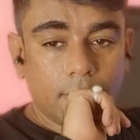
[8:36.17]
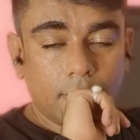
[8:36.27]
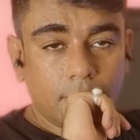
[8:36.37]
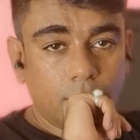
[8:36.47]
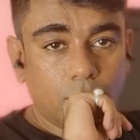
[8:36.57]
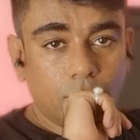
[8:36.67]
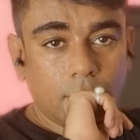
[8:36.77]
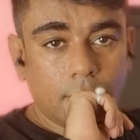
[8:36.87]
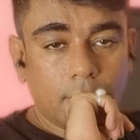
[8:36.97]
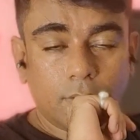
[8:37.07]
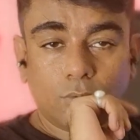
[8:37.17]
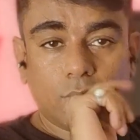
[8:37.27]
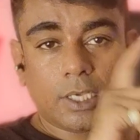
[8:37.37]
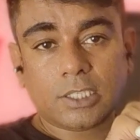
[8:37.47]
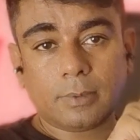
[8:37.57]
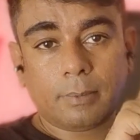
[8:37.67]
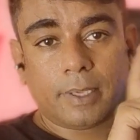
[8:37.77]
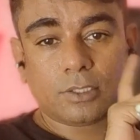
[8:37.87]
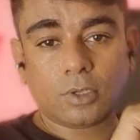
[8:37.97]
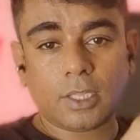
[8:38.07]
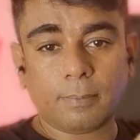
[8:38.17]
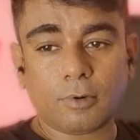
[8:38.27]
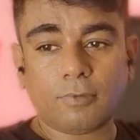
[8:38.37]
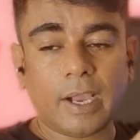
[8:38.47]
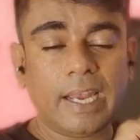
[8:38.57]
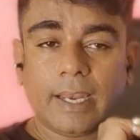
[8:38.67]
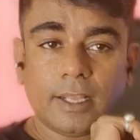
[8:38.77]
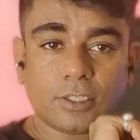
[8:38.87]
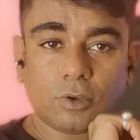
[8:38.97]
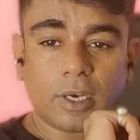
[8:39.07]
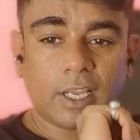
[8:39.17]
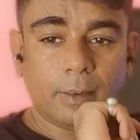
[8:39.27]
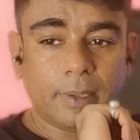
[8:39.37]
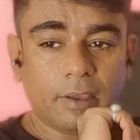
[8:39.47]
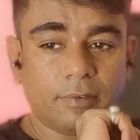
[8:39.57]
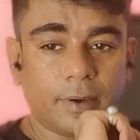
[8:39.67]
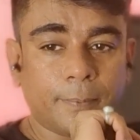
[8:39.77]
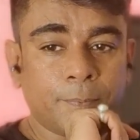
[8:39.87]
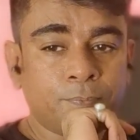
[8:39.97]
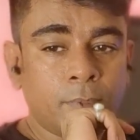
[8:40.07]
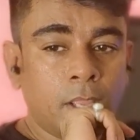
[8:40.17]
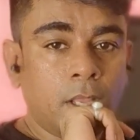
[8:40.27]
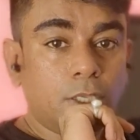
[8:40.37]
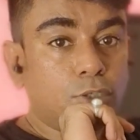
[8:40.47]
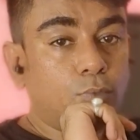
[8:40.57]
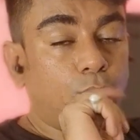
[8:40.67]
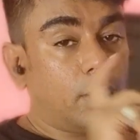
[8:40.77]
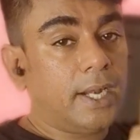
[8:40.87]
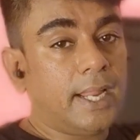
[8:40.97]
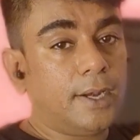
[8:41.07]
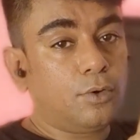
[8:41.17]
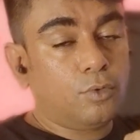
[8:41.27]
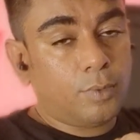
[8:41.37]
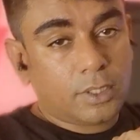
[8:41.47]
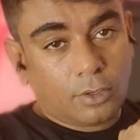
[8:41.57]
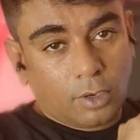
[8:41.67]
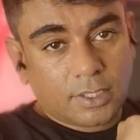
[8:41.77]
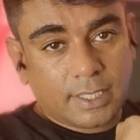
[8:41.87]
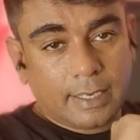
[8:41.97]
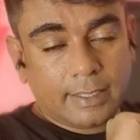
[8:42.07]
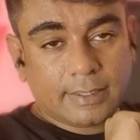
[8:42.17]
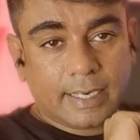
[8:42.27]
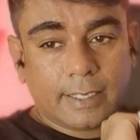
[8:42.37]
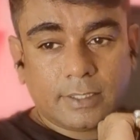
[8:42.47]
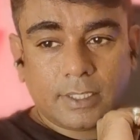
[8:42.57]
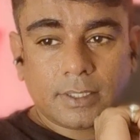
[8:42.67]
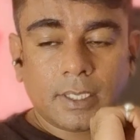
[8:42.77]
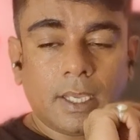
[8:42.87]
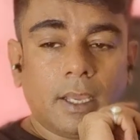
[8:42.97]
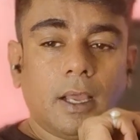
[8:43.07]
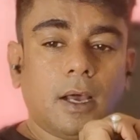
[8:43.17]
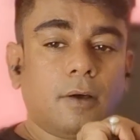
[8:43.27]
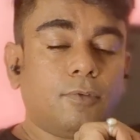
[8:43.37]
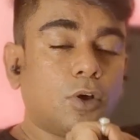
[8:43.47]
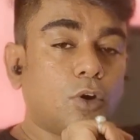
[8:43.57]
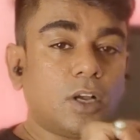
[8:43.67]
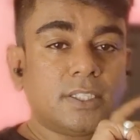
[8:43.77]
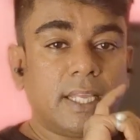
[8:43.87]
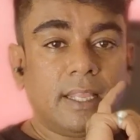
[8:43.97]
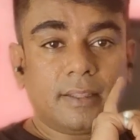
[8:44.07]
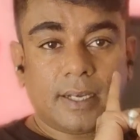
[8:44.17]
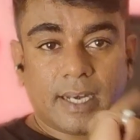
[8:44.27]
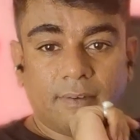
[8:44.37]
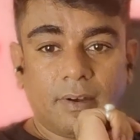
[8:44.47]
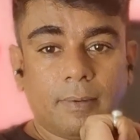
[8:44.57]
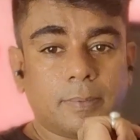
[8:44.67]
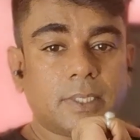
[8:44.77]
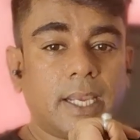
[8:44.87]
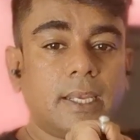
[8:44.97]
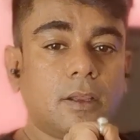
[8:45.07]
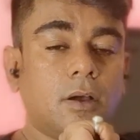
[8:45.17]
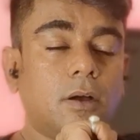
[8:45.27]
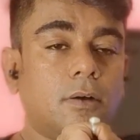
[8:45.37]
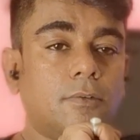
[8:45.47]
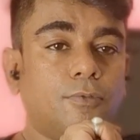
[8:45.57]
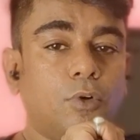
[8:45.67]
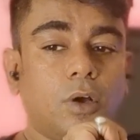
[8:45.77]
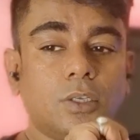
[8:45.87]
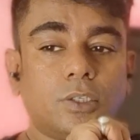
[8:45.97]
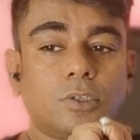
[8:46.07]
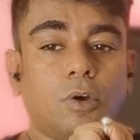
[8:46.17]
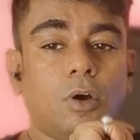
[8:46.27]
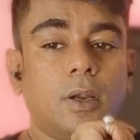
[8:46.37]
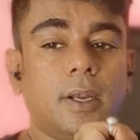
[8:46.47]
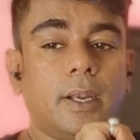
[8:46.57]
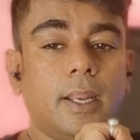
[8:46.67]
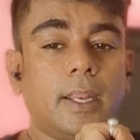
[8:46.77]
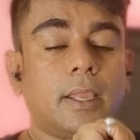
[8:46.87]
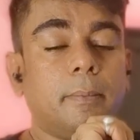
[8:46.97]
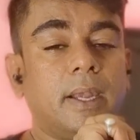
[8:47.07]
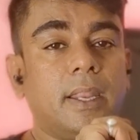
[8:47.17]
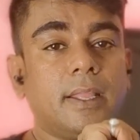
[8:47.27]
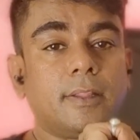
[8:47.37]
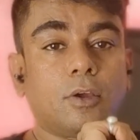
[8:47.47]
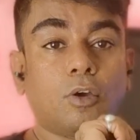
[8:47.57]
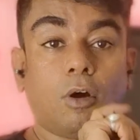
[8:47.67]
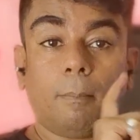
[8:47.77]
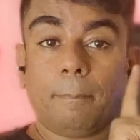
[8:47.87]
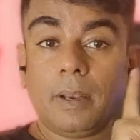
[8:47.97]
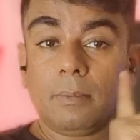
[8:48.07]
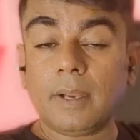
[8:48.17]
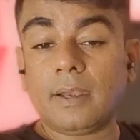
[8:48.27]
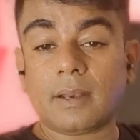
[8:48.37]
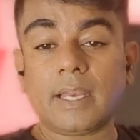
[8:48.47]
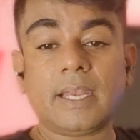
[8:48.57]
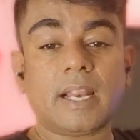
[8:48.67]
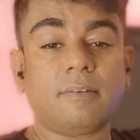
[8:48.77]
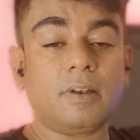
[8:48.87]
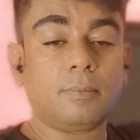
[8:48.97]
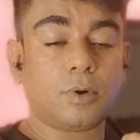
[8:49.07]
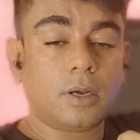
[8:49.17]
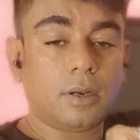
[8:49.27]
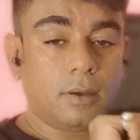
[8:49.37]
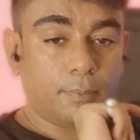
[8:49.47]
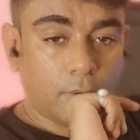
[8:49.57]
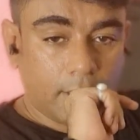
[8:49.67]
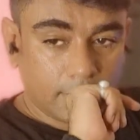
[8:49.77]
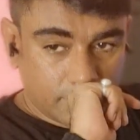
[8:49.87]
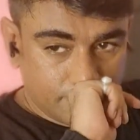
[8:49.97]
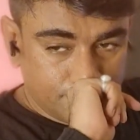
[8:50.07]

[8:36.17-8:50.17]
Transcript: to customers based on the profile and historical behavior. So what did I do with cross-selling strategies? For cross-selling, the travel website focused on recommending the complementary travel products.